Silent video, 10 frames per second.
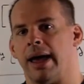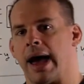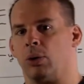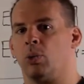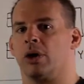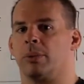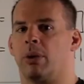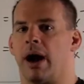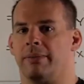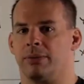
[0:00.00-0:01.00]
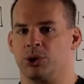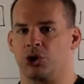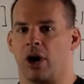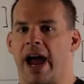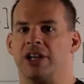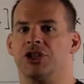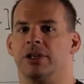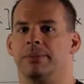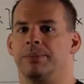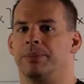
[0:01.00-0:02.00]
How do we work the problem from
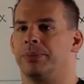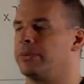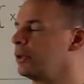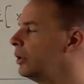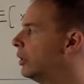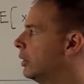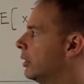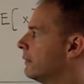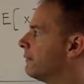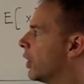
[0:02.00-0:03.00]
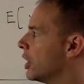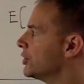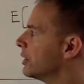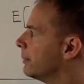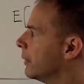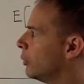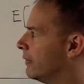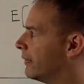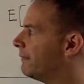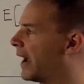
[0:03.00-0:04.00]
scratch? First,
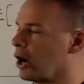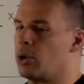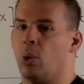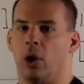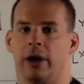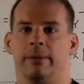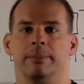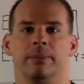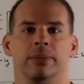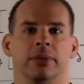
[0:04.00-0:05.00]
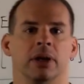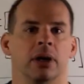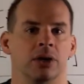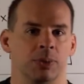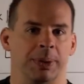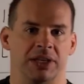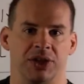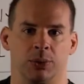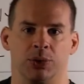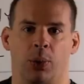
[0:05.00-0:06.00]
we have a fair coin, so P
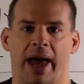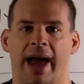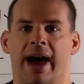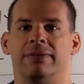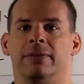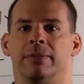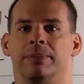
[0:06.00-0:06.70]
is equal to a half.